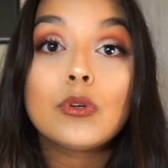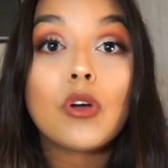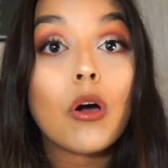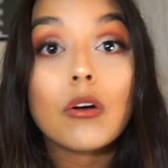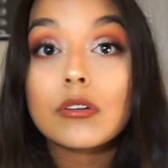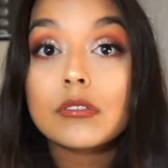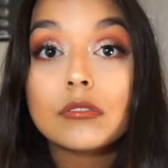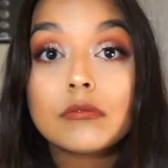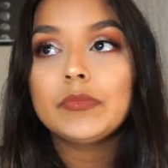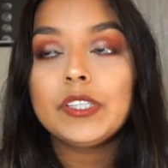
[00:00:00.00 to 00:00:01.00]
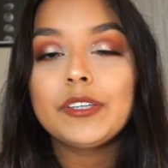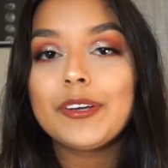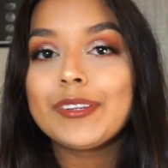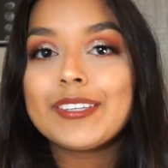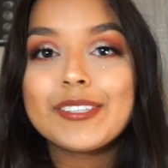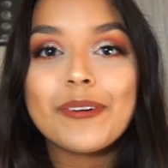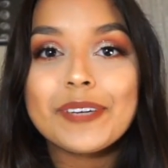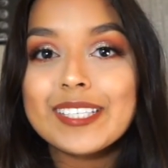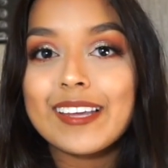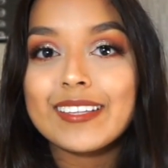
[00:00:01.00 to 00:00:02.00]
gone. You know, there's
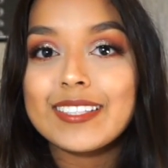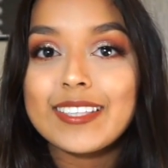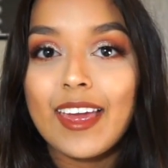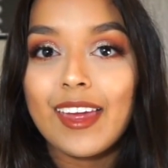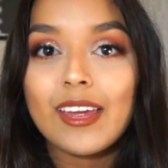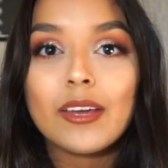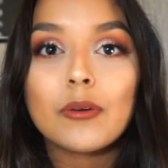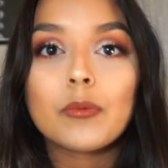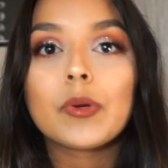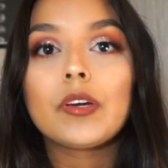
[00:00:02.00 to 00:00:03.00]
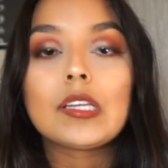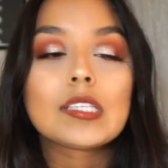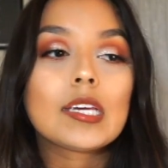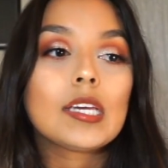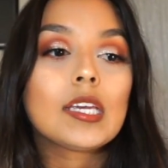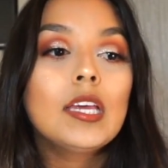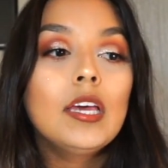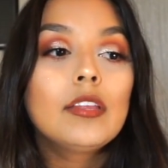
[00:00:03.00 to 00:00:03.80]
always that saying where it's like,